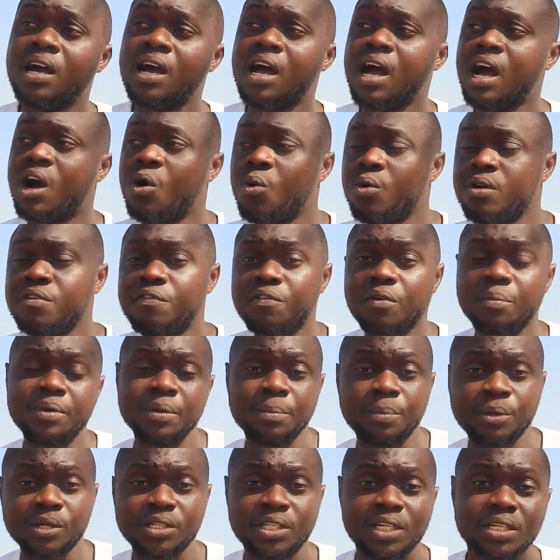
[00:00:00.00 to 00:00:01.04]
away from the
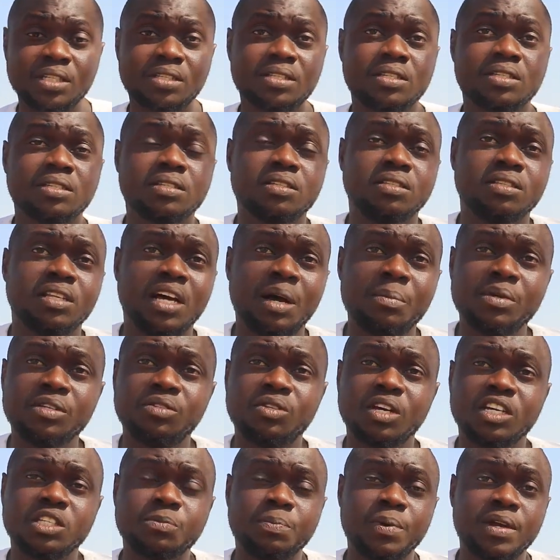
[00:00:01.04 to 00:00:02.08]
budget. That means
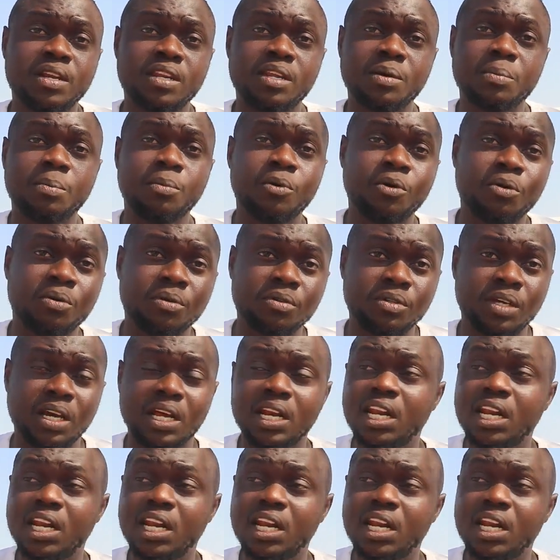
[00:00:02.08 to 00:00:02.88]
you're spending more. You're